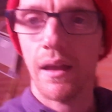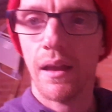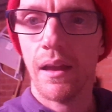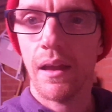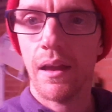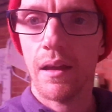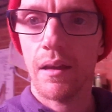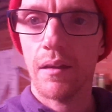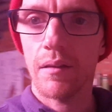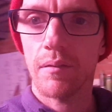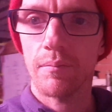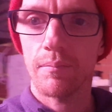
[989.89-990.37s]

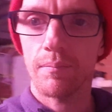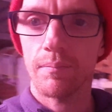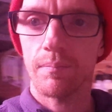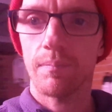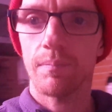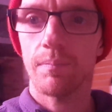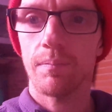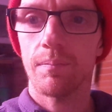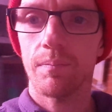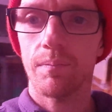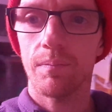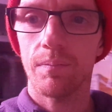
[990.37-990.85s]
Yeah,
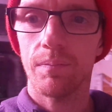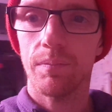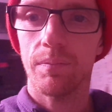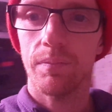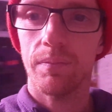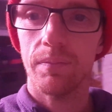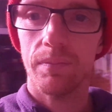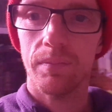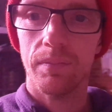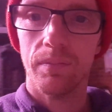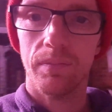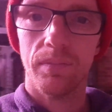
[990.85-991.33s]

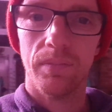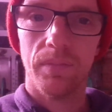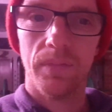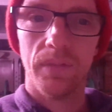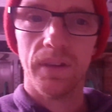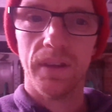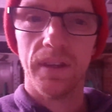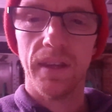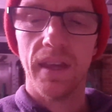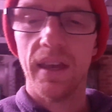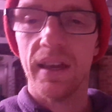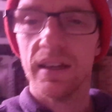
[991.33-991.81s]

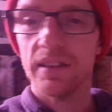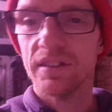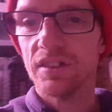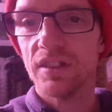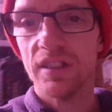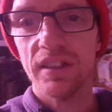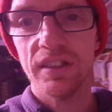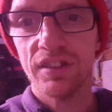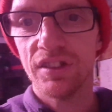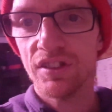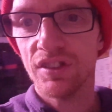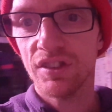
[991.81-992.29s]

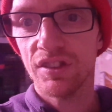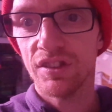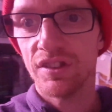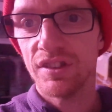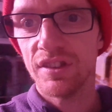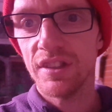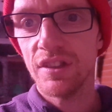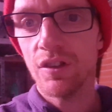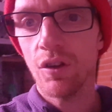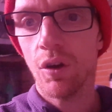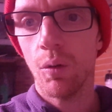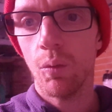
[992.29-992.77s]
it
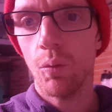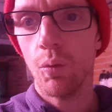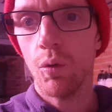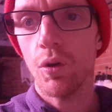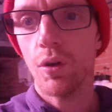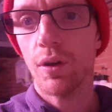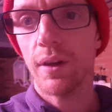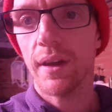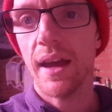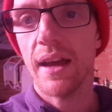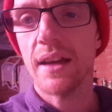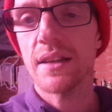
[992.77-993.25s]
just did not
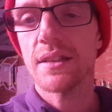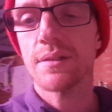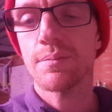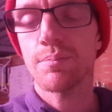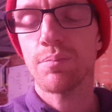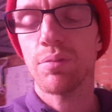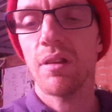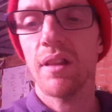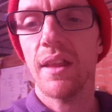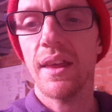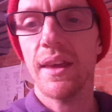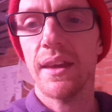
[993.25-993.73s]
work as
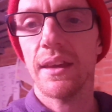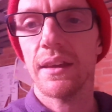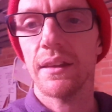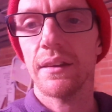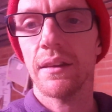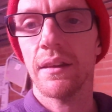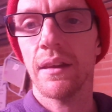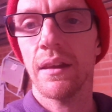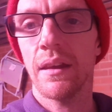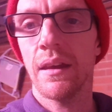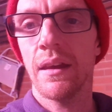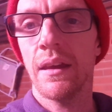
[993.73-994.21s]

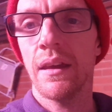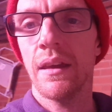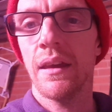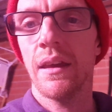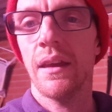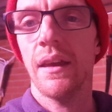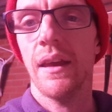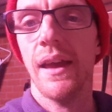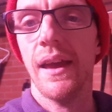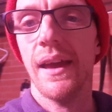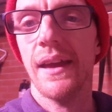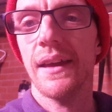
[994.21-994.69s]
planned,
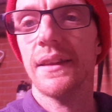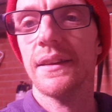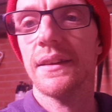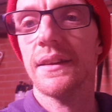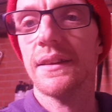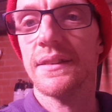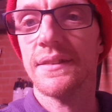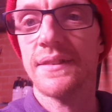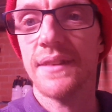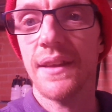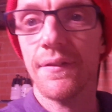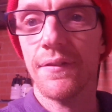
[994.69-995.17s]

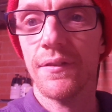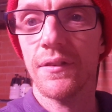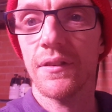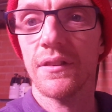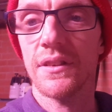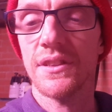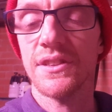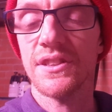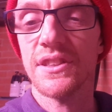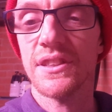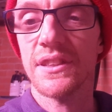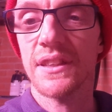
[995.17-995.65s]
and it
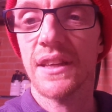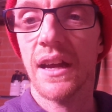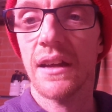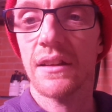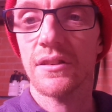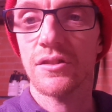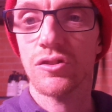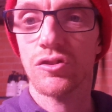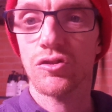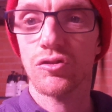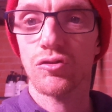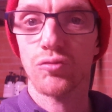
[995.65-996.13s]
definitely didn't
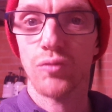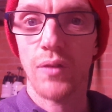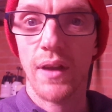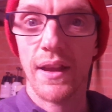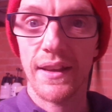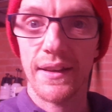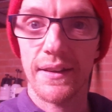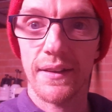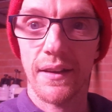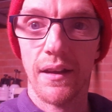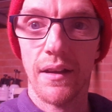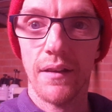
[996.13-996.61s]
cut
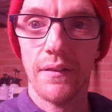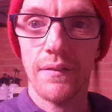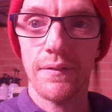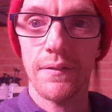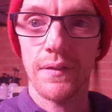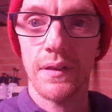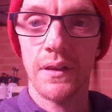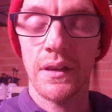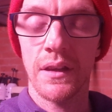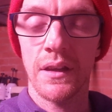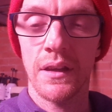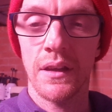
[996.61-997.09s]
straight
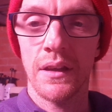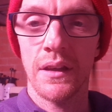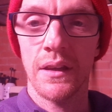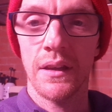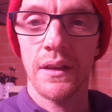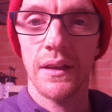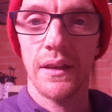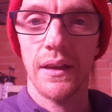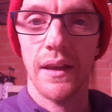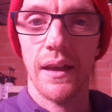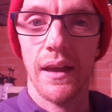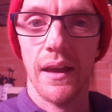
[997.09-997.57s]
enough
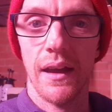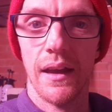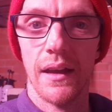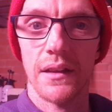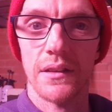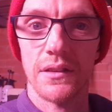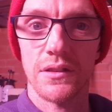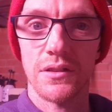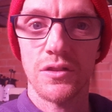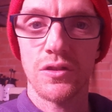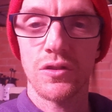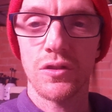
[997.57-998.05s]

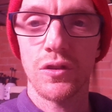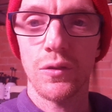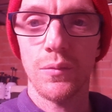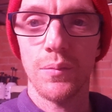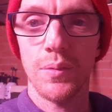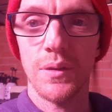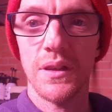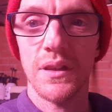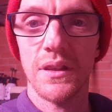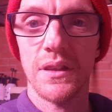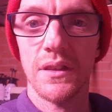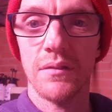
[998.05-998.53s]
to
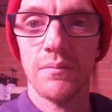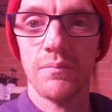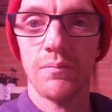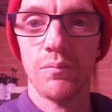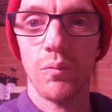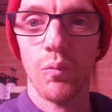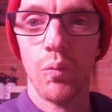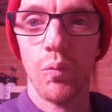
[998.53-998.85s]
be